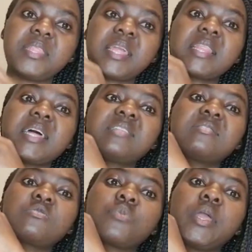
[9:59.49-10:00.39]
And then that
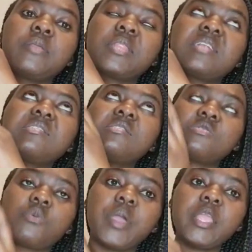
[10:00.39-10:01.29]

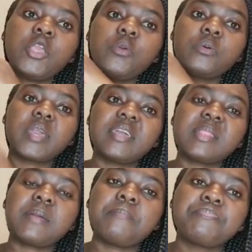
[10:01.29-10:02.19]
is when you will
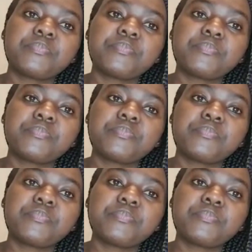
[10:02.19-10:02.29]
get the